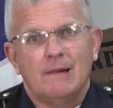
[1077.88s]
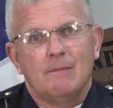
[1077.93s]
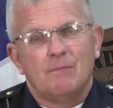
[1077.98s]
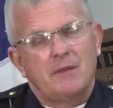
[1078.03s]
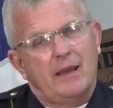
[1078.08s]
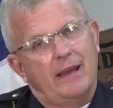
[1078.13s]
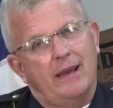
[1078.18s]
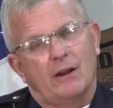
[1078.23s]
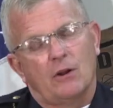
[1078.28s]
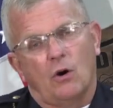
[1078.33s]

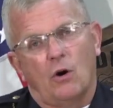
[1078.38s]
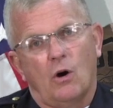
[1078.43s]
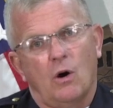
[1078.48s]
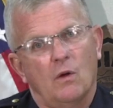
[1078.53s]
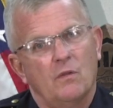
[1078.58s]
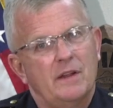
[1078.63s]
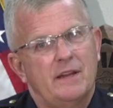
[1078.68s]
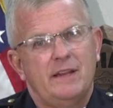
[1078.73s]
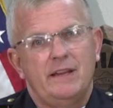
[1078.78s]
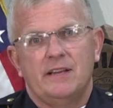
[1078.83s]
and
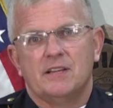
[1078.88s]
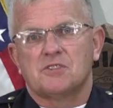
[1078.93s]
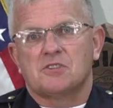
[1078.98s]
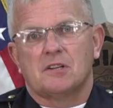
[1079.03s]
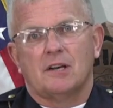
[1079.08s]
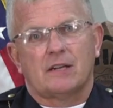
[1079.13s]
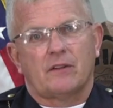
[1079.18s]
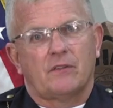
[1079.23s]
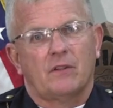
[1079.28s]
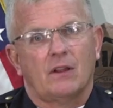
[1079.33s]
all that he has
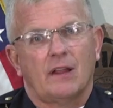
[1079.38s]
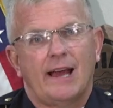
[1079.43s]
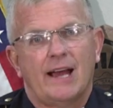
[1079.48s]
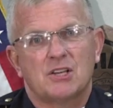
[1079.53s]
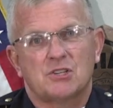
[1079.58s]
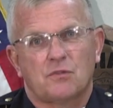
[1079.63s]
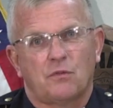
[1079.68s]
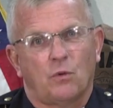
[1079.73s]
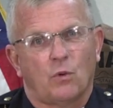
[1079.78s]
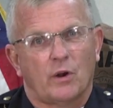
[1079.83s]
done in the
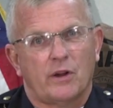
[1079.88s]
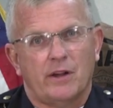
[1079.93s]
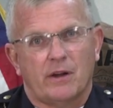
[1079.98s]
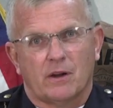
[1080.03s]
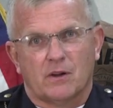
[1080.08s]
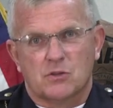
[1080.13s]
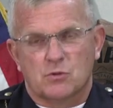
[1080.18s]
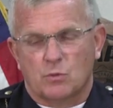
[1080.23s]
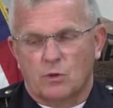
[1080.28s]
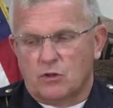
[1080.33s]
last 4
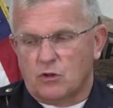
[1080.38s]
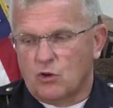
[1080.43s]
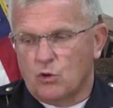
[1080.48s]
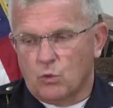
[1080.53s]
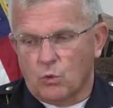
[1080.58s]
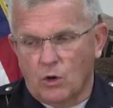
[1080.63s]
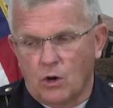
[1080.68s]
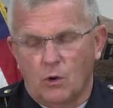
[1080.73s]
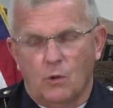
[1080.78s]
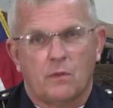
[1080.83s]
years with
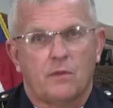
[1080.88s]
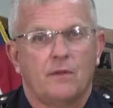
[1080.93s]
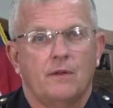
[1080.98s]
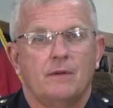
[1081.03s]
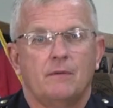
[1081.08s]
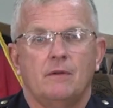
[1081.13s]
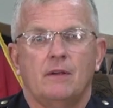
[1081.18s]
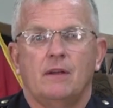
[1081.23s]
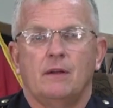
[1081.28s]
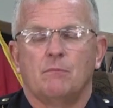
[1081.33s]
growth
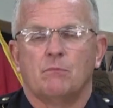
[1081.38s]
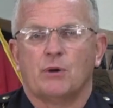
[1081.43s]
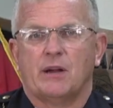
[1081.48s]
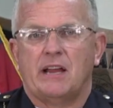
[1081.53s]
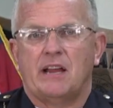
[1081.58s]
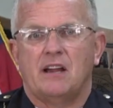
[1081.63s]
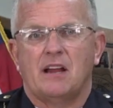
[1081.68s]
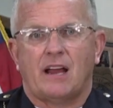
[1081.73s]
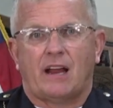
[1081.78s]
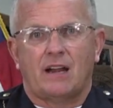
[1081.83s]
and
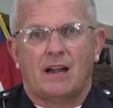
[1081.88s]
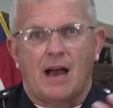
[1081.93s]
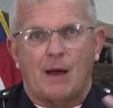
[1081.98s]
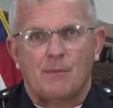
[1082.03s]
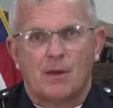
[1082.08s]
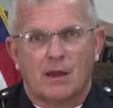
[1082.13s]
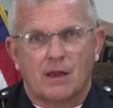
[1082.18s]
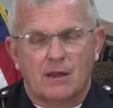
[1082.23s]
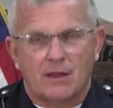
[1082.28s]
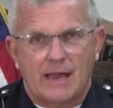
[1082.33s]
bringing
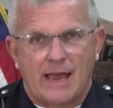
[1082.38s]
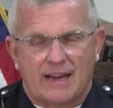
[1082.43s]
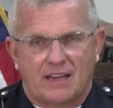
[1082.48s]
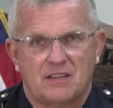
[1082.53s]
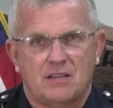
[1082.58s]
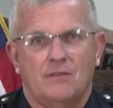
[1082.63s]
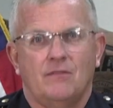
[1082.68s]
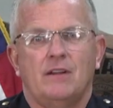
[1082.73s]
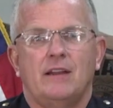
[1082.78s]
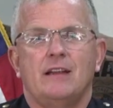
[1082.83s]
economic
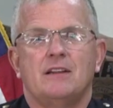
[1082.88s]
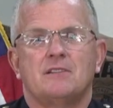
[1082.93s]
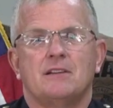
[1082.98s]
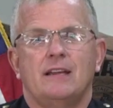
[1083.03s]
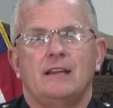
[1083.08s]
activity to